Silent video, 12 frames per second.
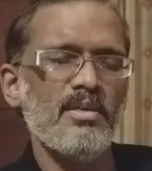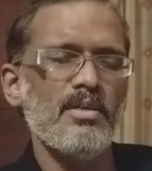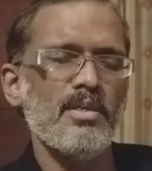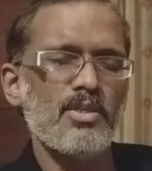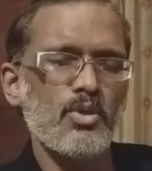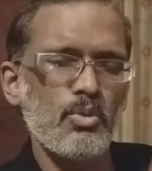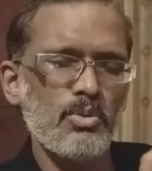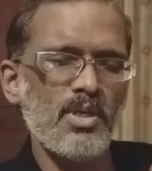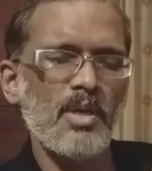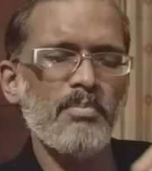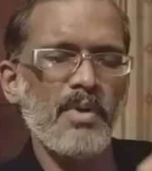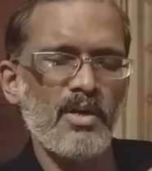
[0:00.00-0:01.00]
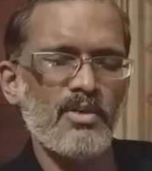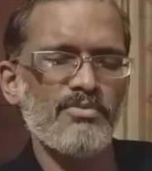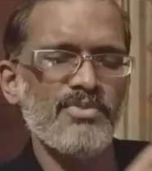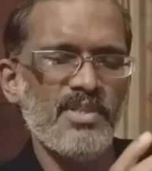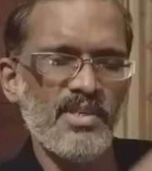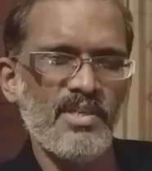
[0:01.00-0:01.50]
a total part of
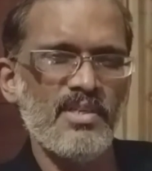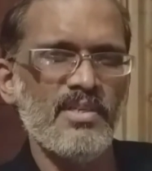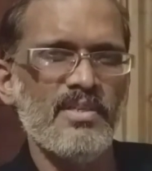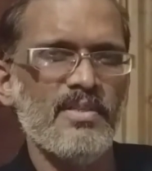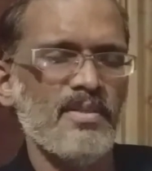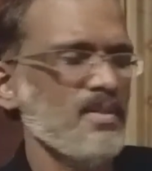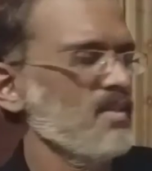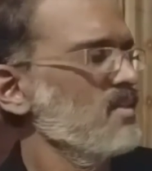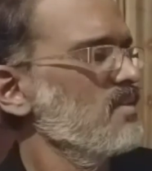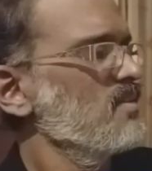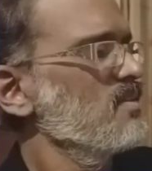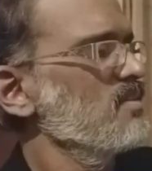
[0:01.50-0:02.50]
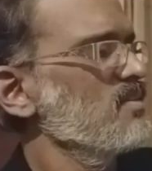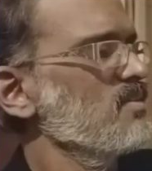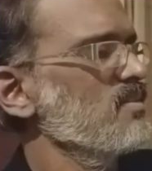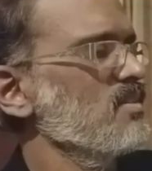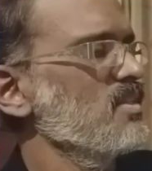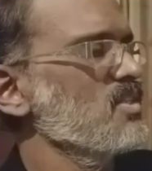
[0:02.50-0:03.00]
India,
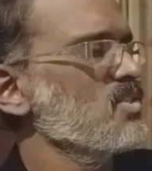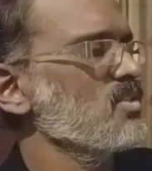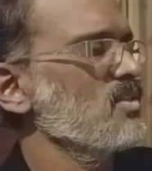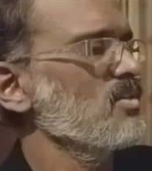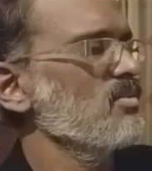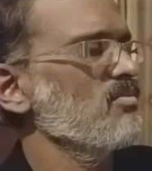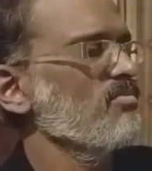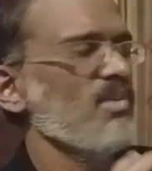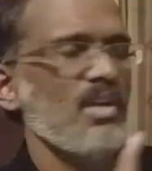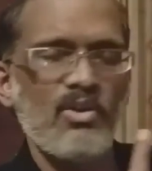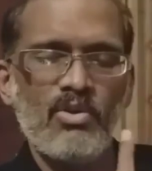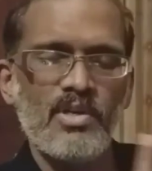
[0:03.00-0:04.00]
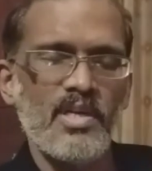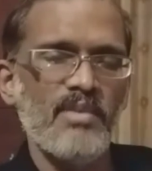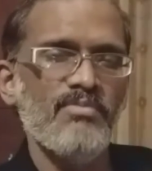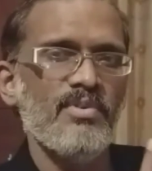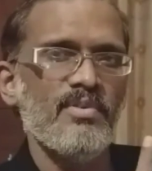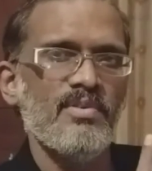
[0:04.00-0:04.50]
this will not
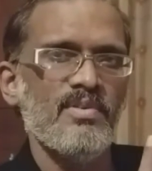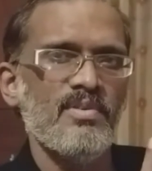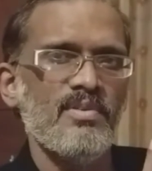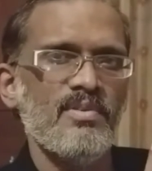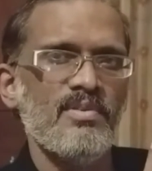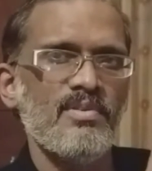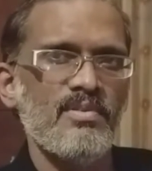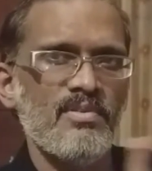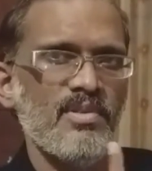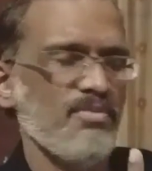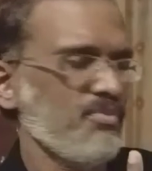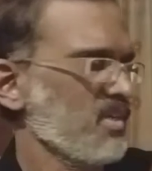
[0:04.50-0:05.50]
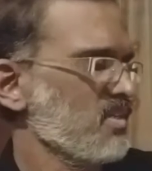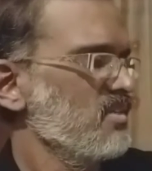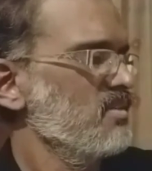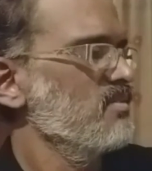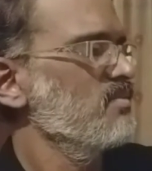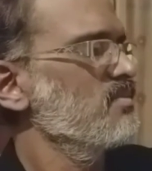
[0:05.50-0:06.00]
have effect,
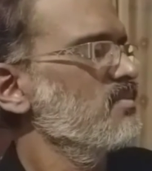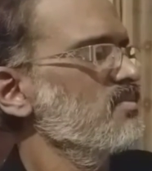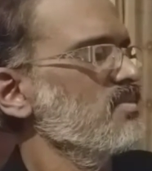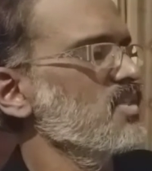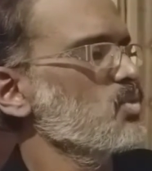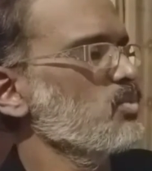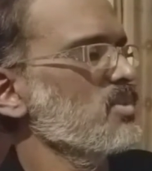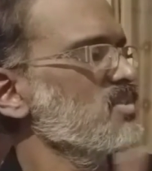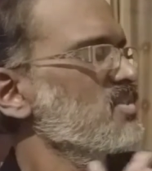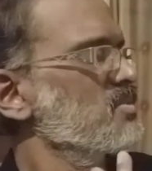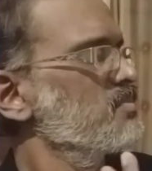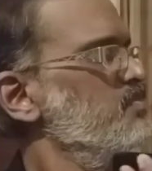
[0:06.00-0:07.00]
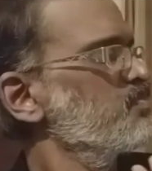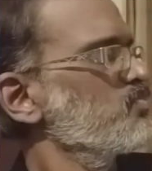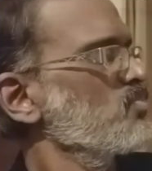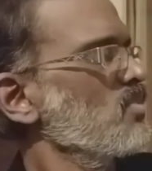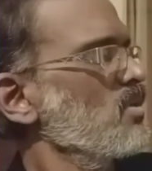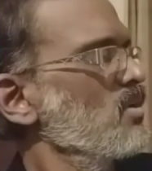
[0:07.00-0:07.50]
these words.
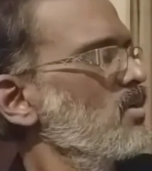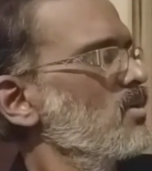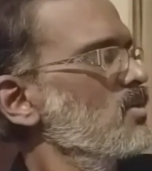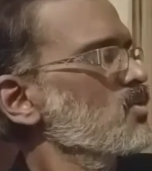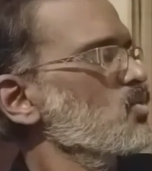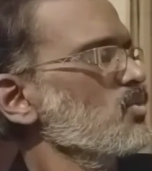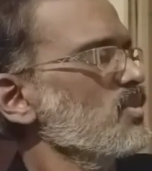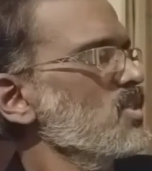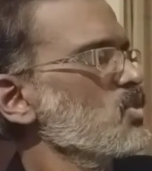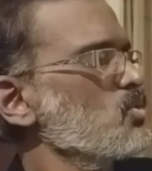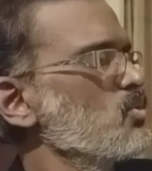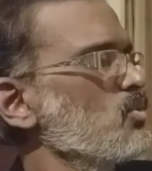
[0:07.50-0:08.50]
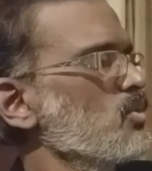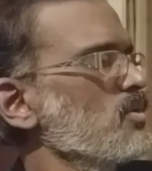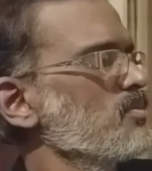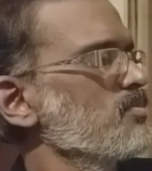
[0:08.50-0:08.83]
So this code